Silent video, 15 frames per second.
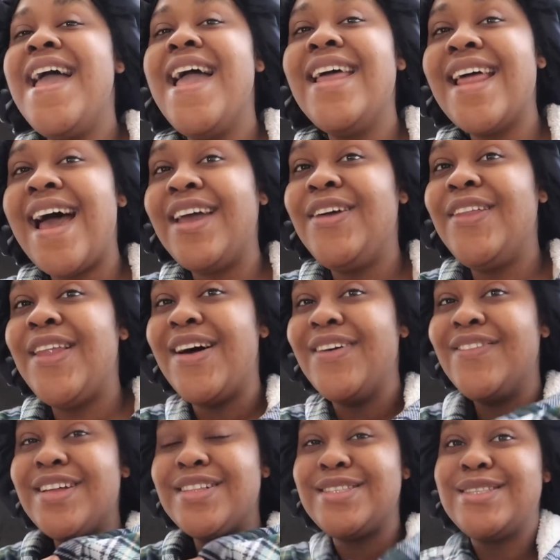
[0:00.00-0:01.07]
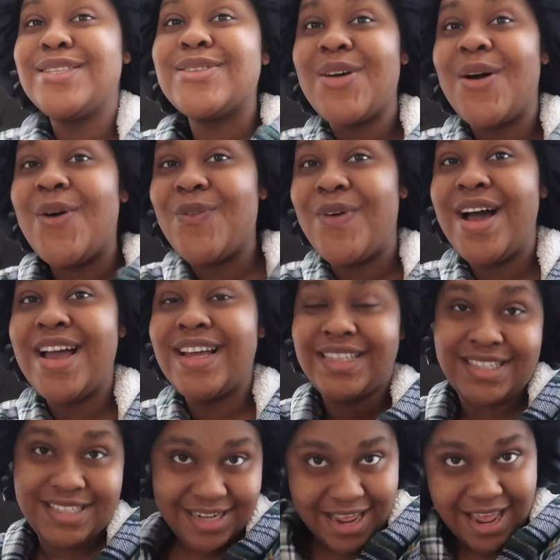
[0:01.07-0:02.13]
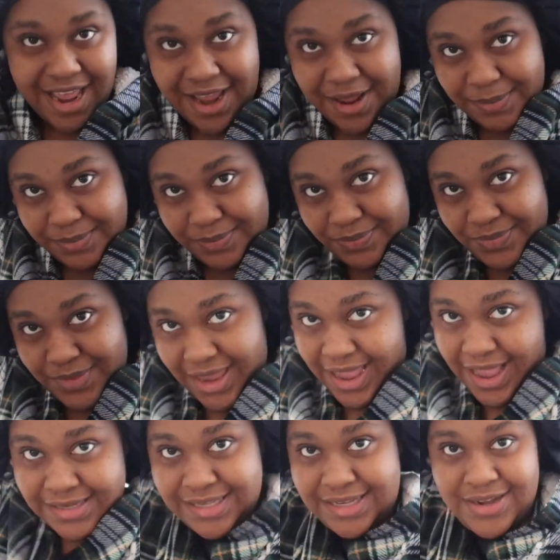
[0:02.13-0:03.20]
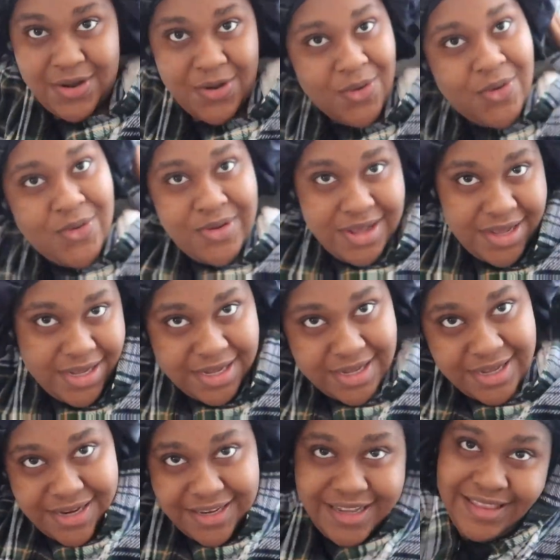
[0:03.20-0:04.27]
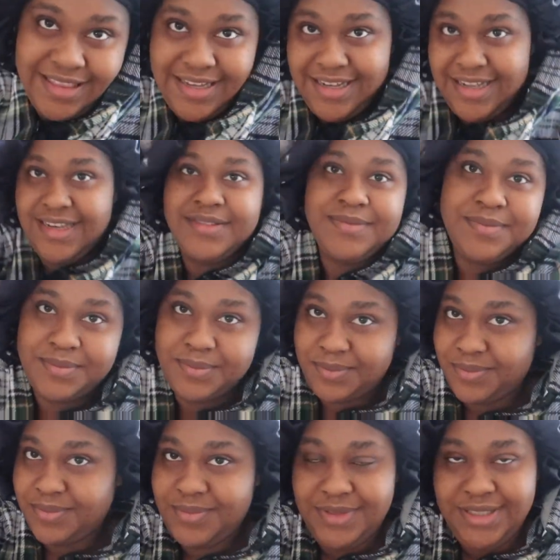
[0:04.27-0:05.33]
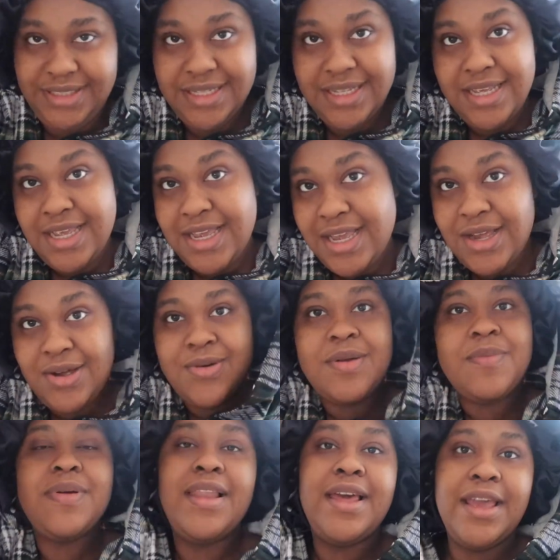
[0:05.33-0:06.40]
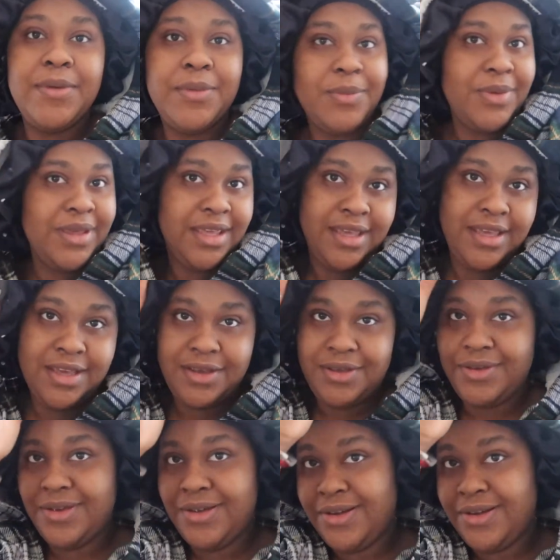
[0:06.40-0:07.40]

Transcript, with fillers: And I love it so much. Like, it has like a whole, look at the hood. Quit playing with me, you're